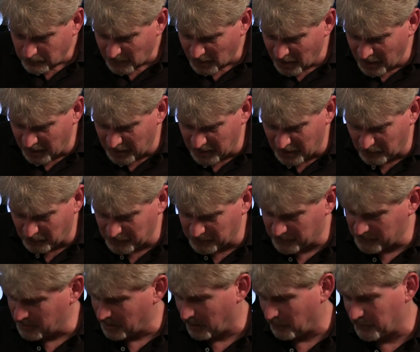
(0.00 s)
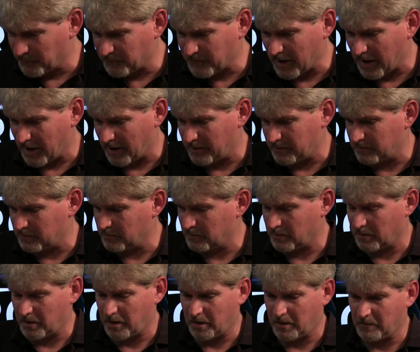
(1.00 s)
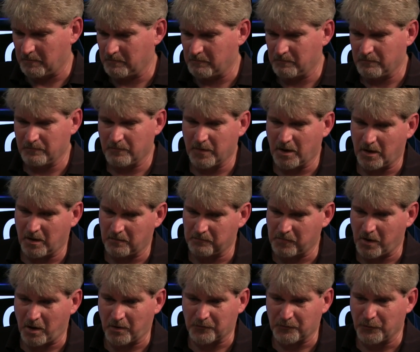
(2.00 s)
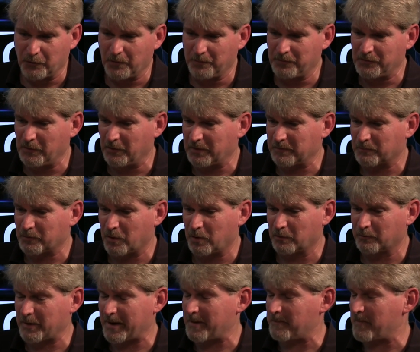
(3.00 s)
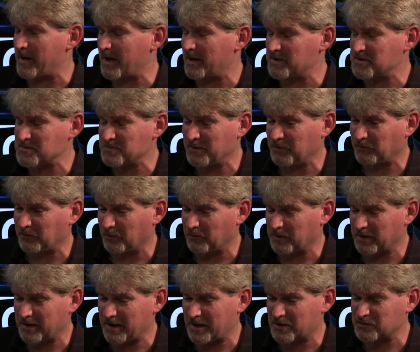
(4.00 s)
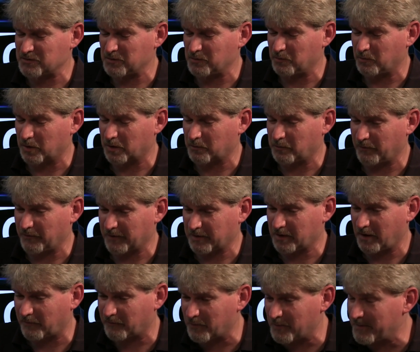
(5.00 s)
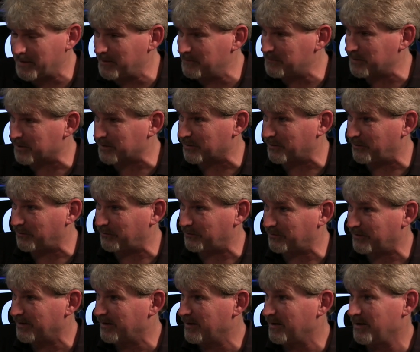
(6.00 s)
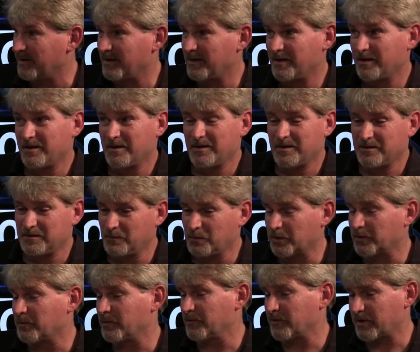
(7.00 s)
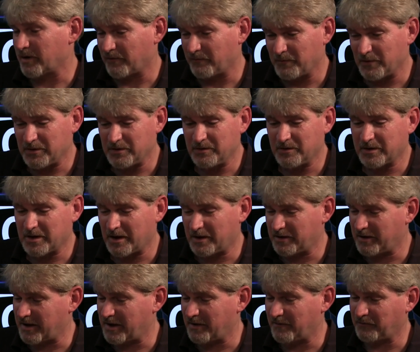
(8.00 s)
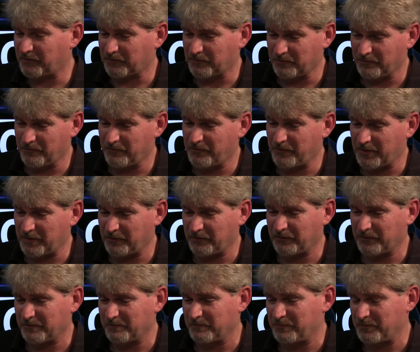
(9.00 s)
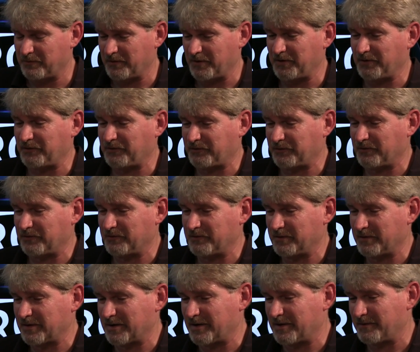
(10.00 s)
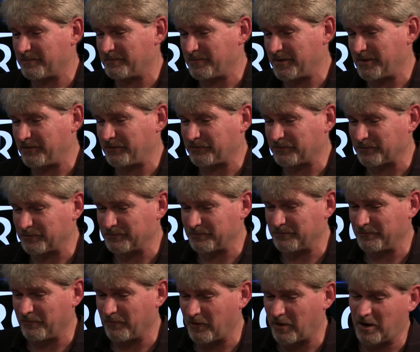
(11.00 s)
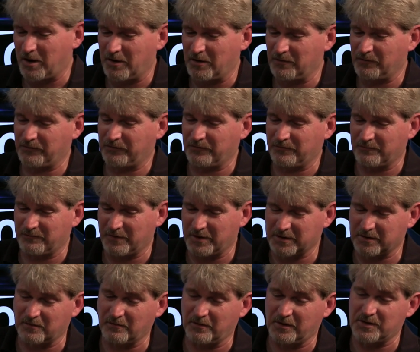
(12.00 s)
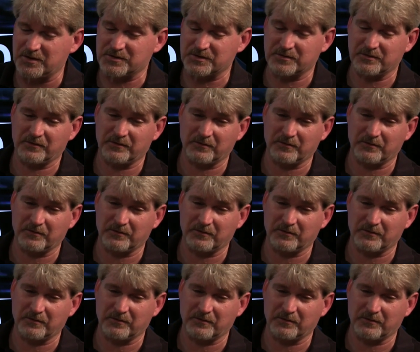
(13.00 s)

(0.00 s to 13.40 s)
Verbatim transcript: and then we've, you know, we've got um, a, a group doing program management so we can actually work with the government because you're working with the government, you got to have certain things in place, and you got to obey certain laws and regulations.